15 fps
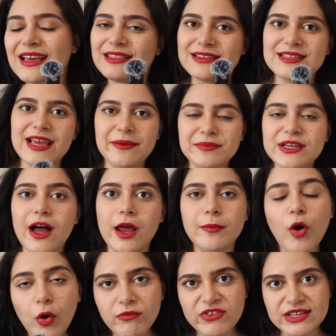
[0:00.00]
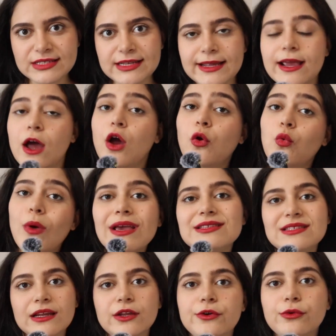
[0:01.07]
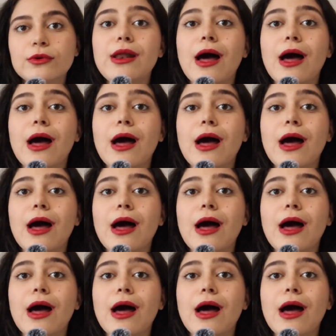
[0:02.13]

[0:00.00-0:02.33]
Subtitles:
at the same time, obviously, wasting your